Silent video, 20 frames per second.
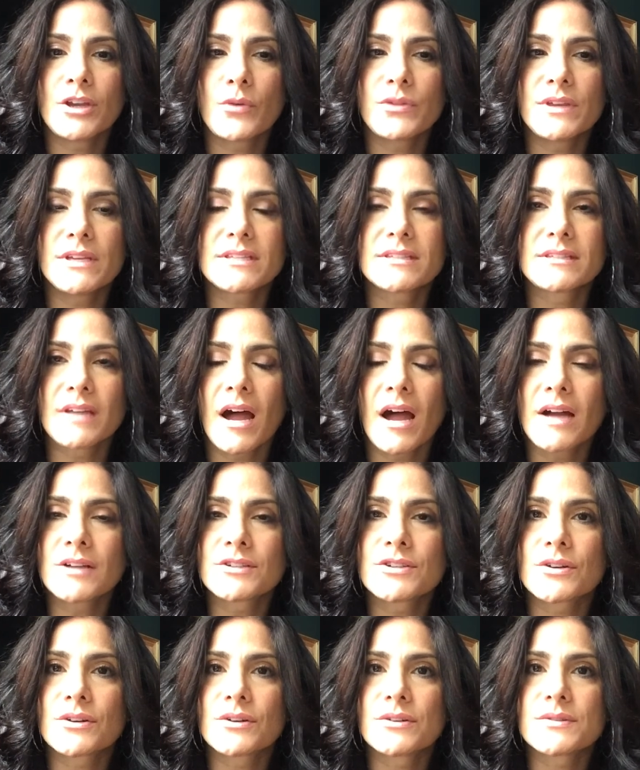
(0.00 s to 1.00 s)
these
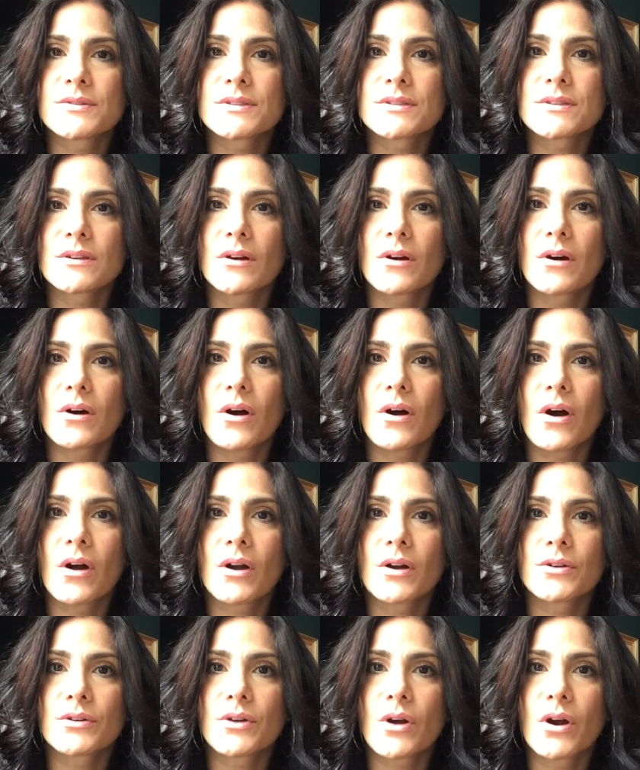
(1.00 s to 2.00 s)
doctors
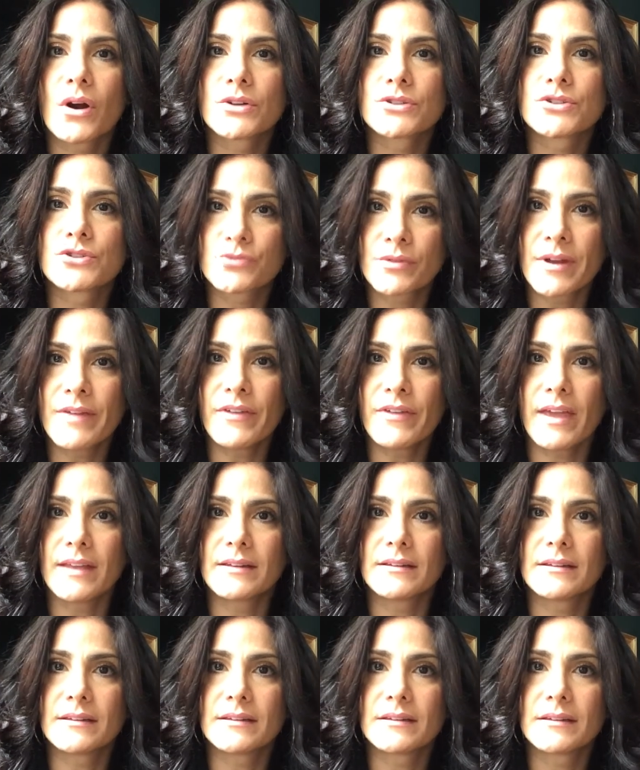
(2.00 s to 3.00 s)
are
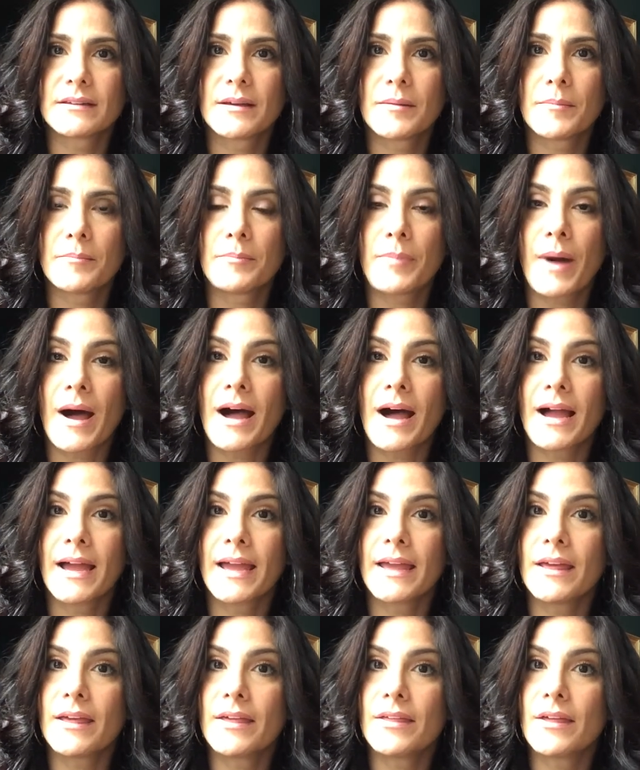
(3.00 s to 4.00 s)
driven
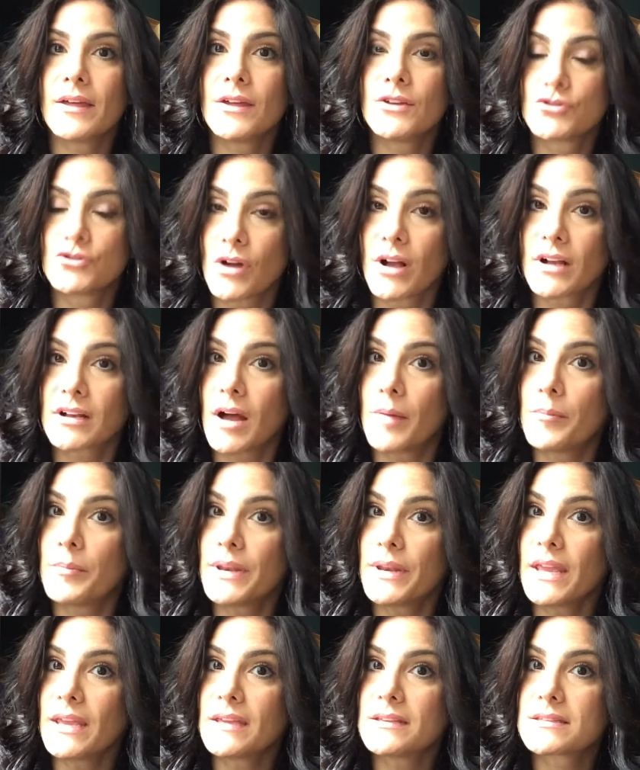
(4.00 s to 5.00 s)
by drug
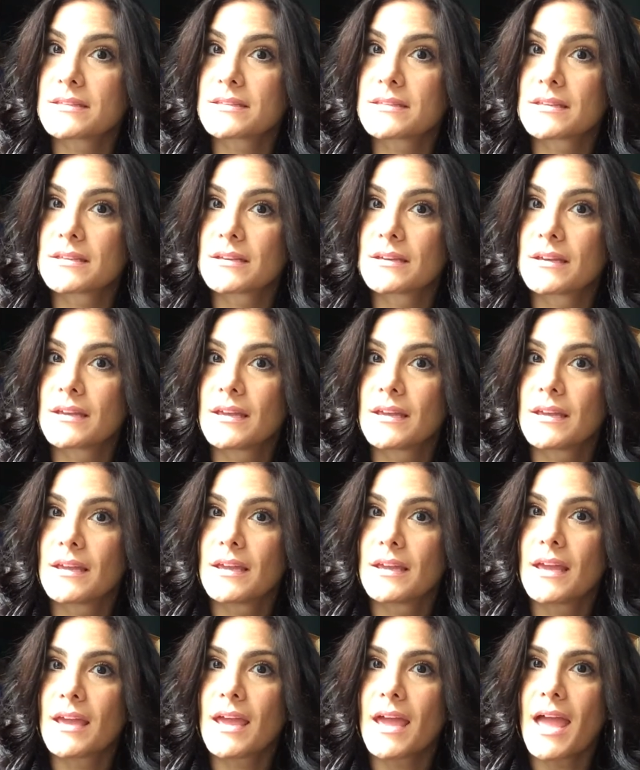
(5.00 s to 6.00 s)
companies,
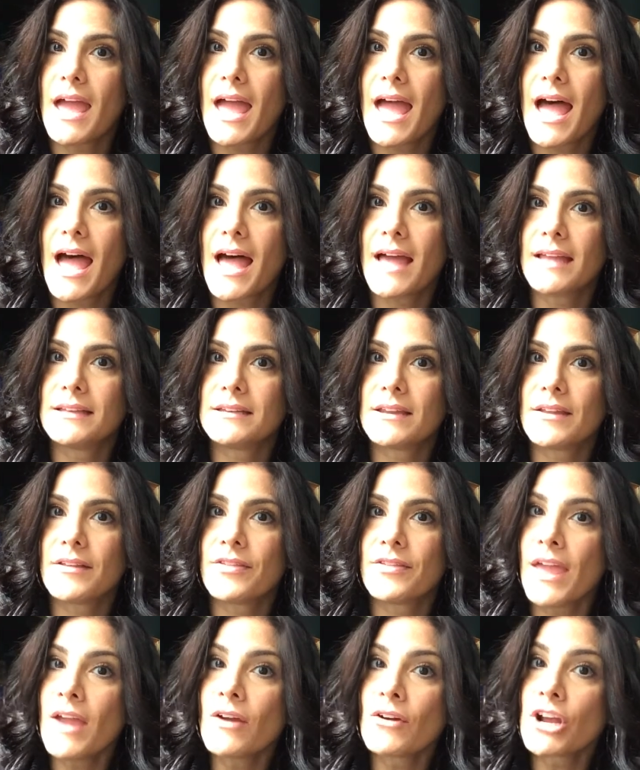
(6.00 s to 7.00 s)
and
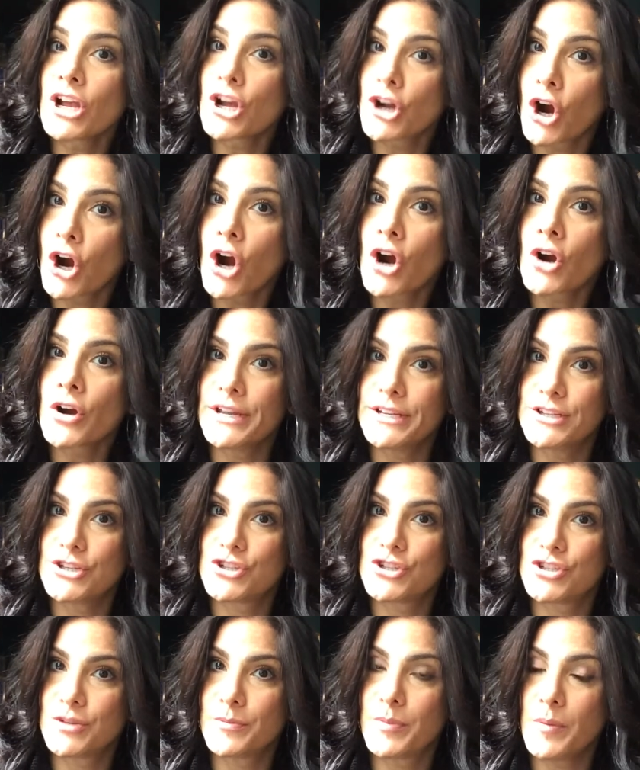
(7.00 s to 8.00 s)
they're
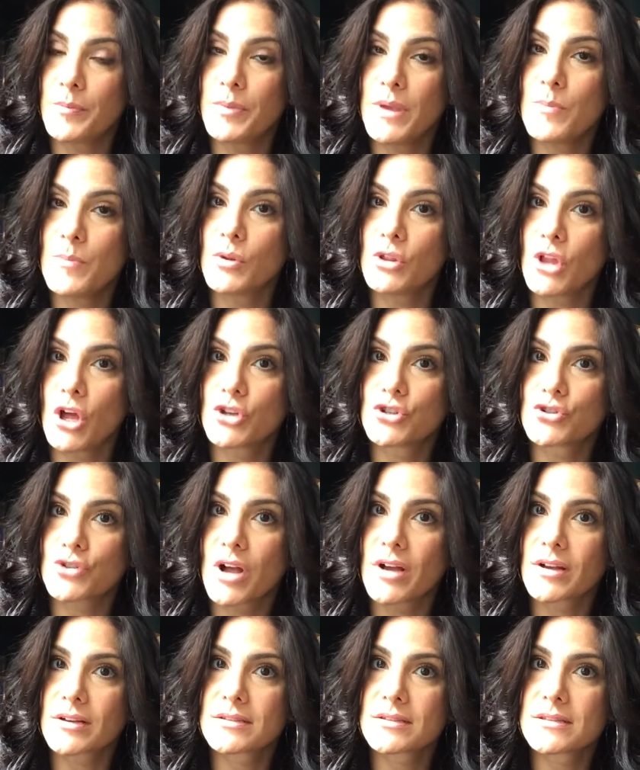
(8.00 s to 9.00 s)
encouraged to put people on
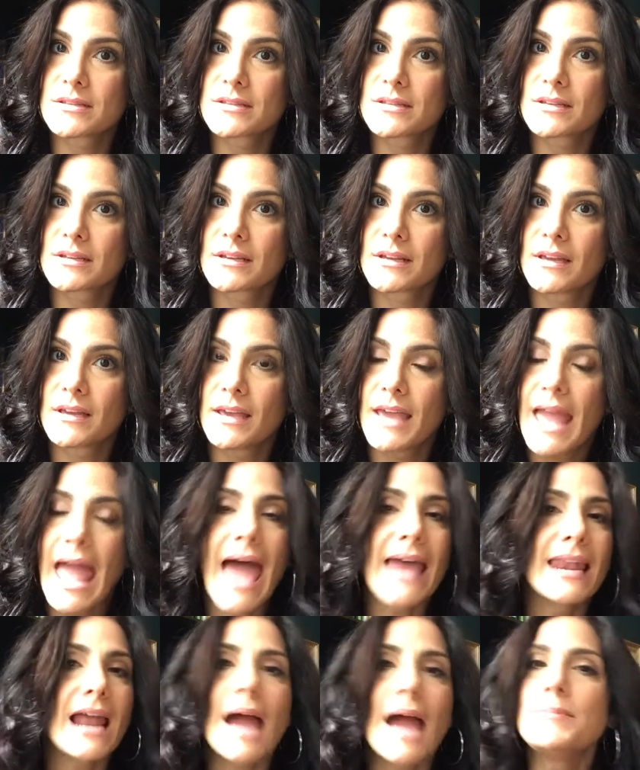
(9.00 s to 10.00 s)
drugs.
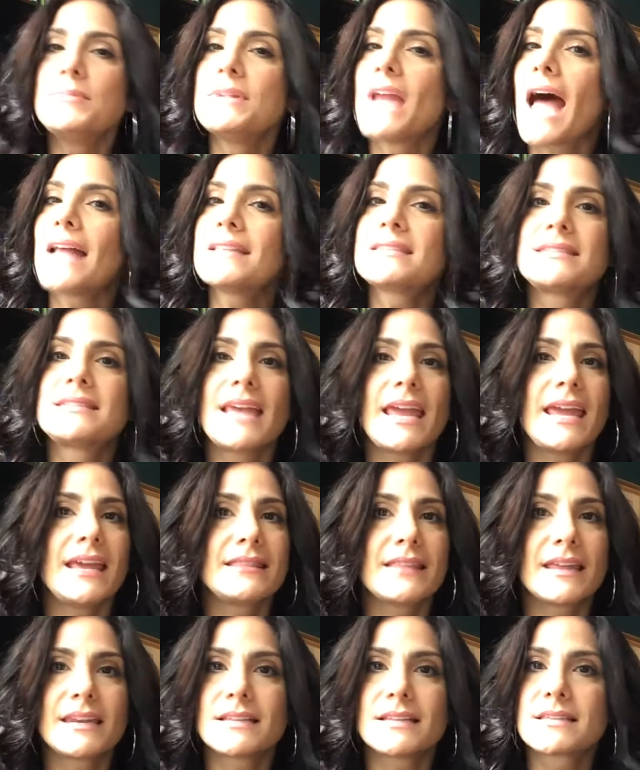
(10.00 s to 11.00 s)
And I'm not
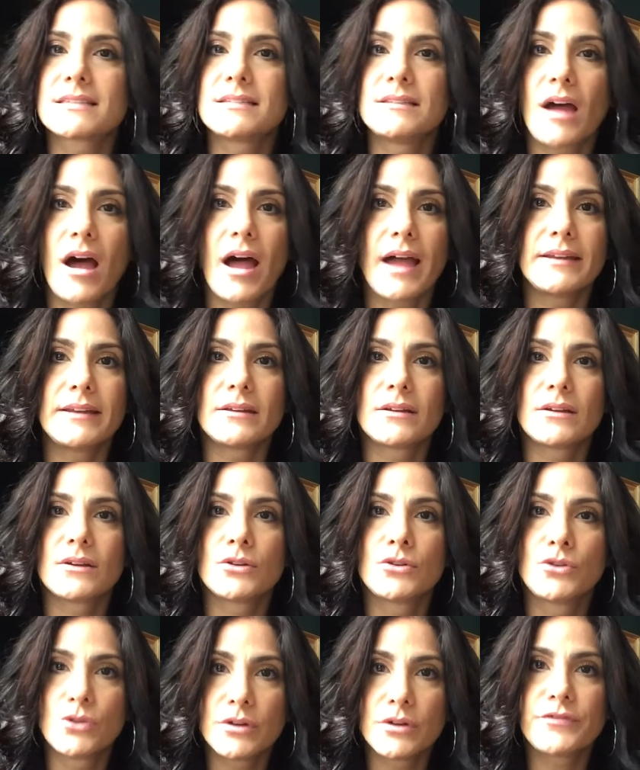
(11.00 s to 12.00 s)
saying that it's not
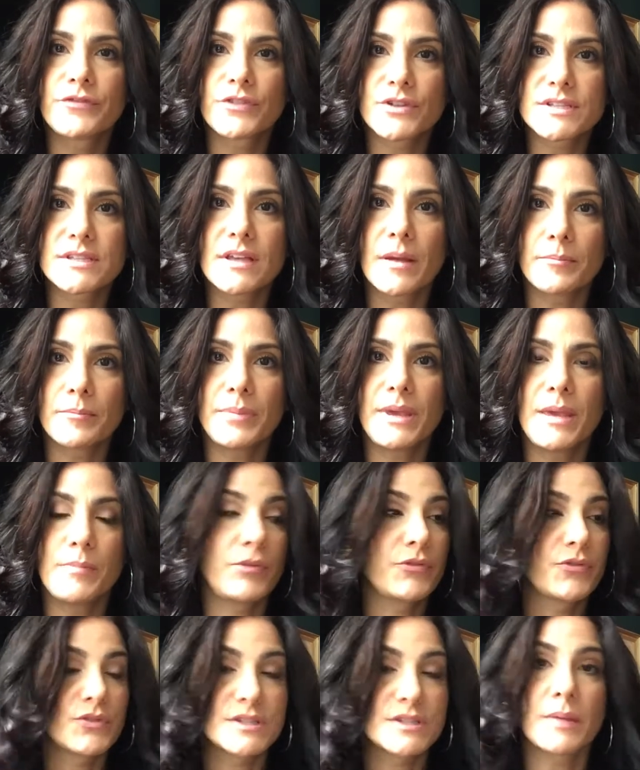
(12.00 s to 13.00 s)
good for some
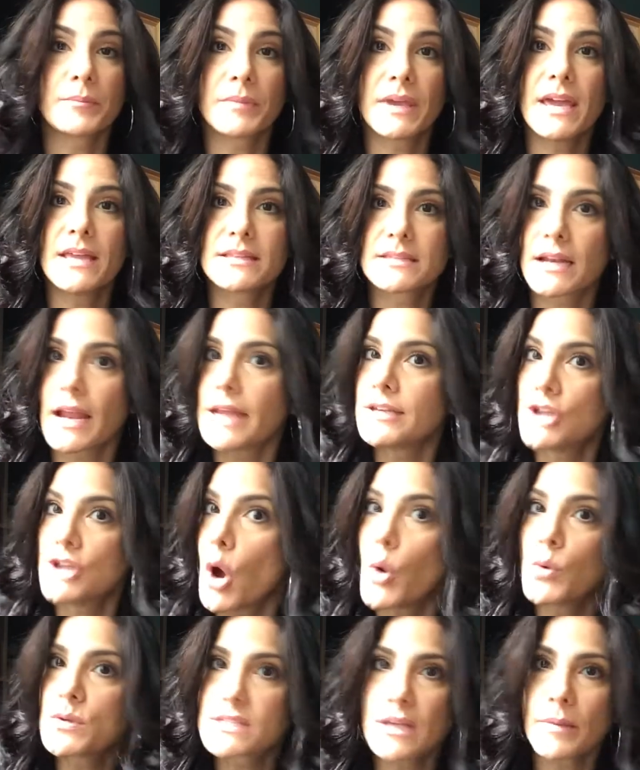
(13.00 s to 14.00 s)
people, for some kids, and I
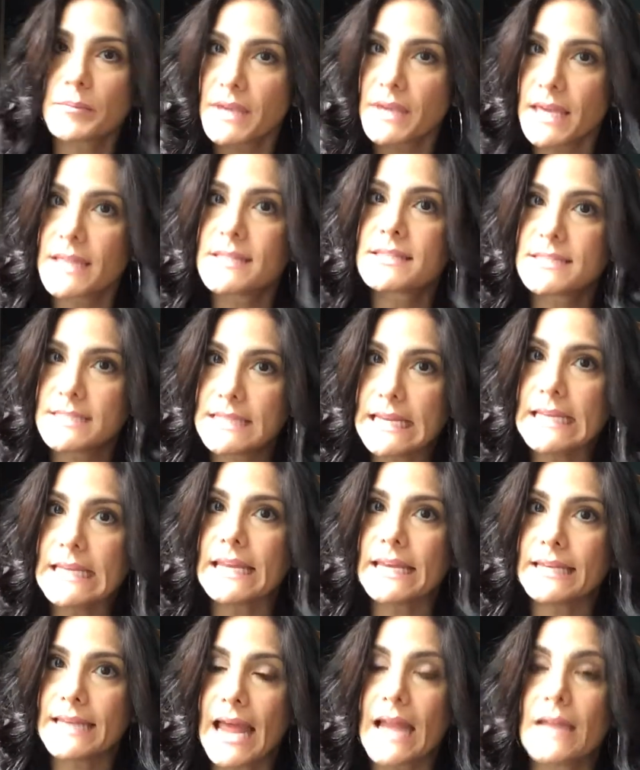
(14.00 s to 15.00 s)
know some kids need
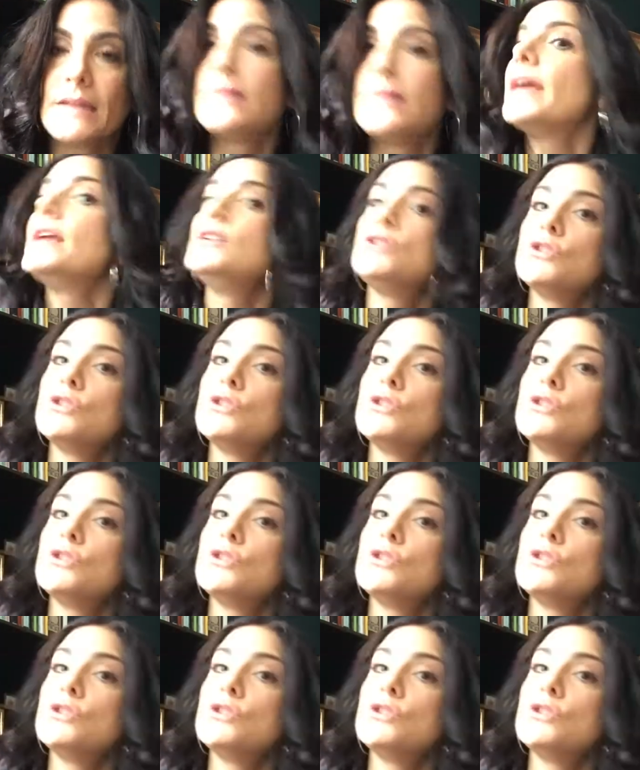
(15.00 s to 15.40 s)
it, and they